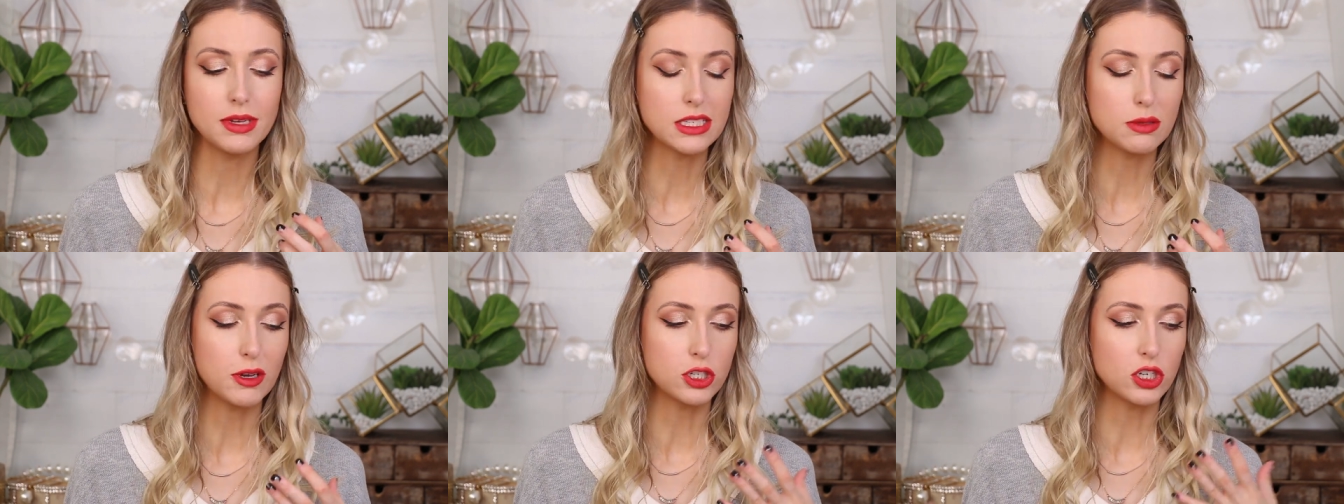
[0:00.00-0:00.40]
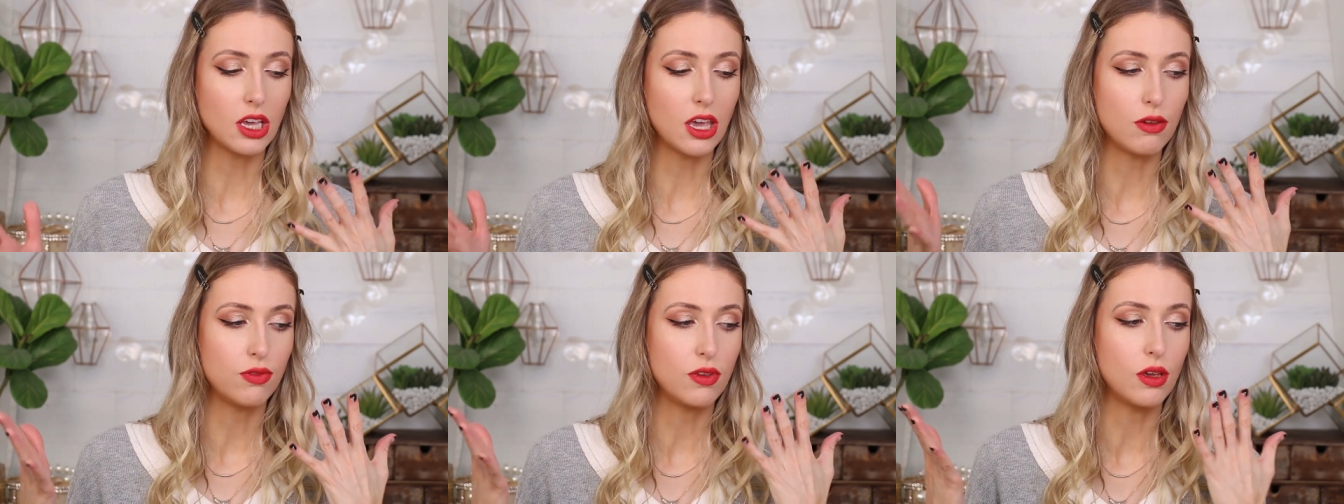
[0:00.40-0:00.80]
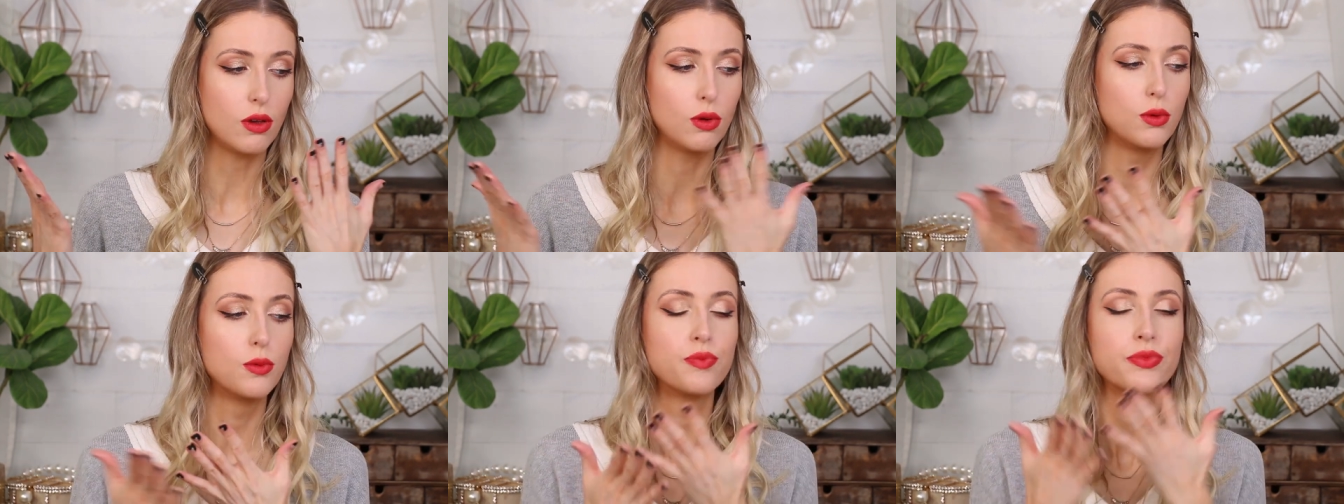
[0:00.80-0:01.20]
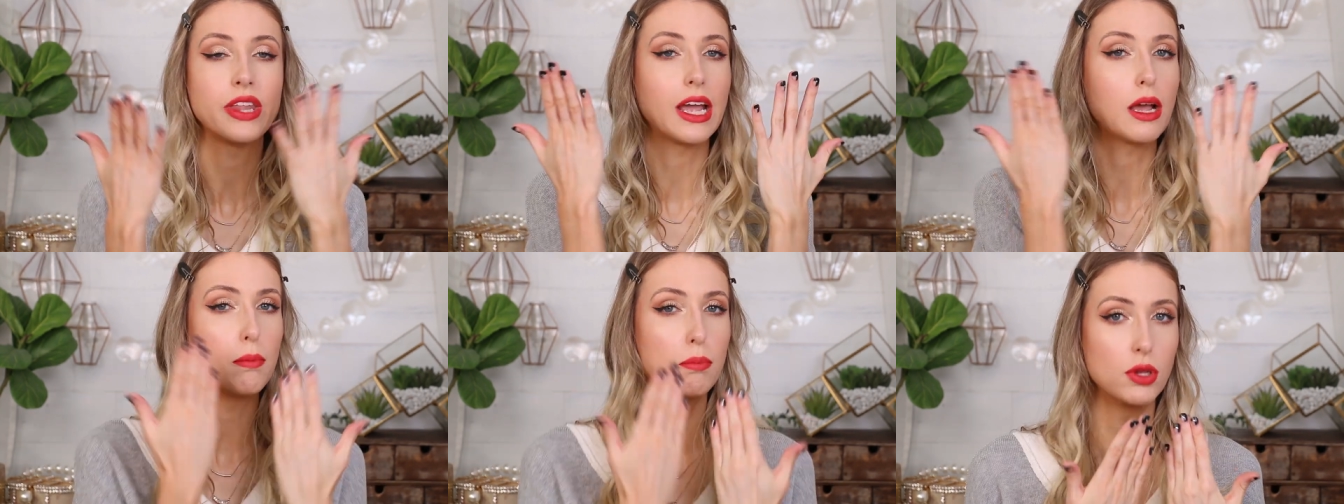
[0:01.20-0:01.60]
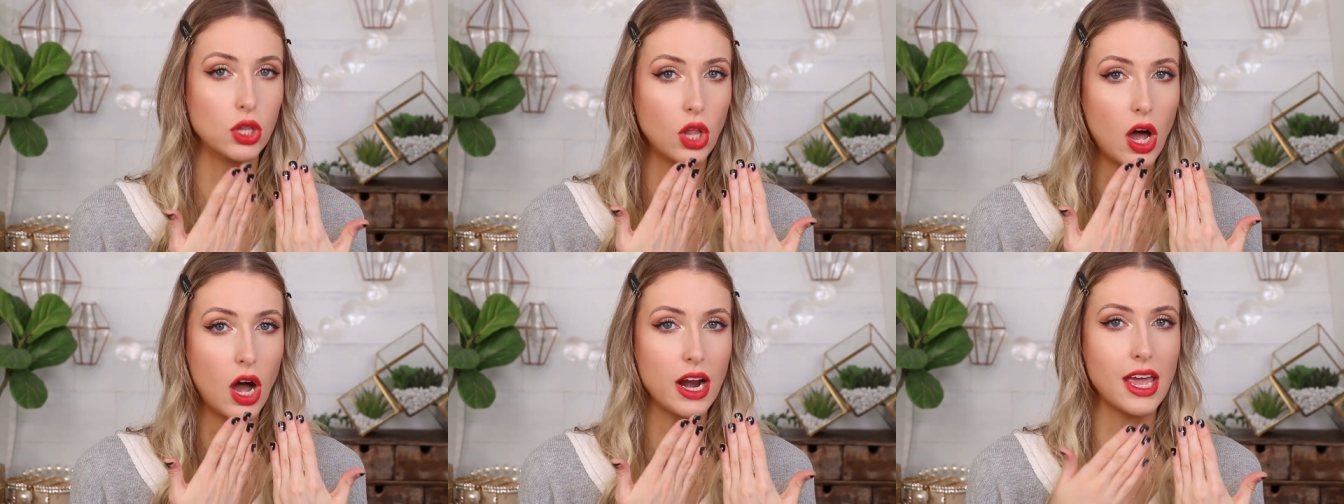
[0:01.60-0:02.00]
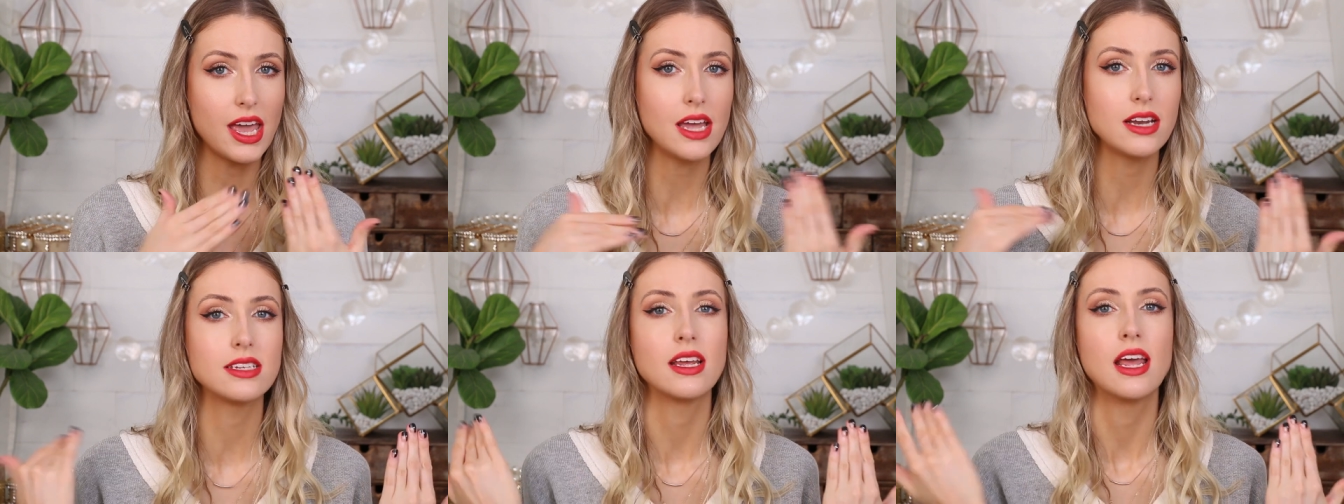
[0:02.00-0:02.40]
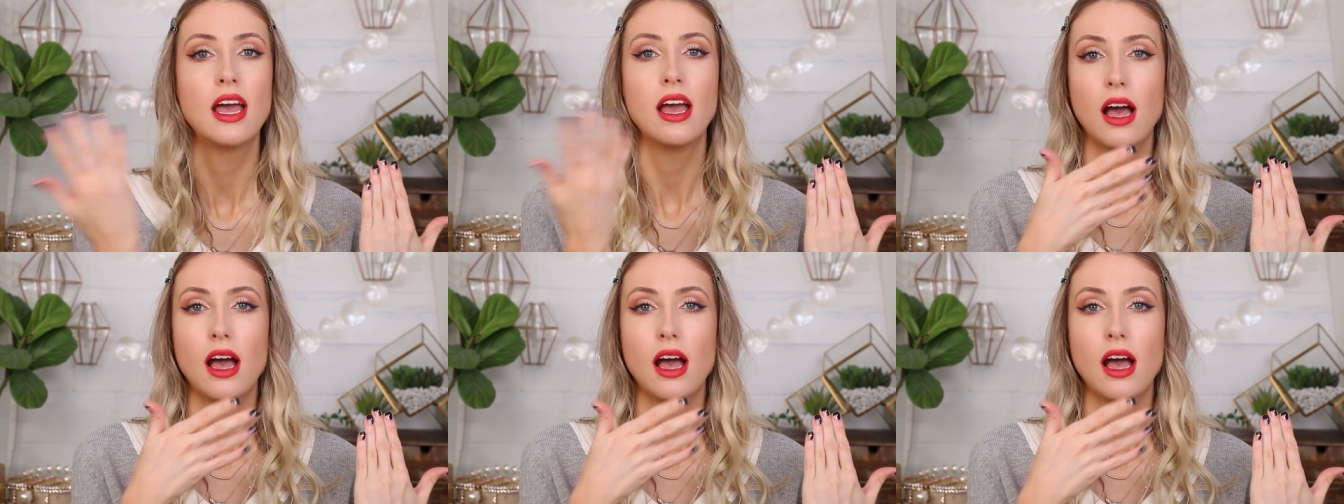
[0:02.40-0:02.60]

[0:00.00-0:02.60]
especially if you like blot it,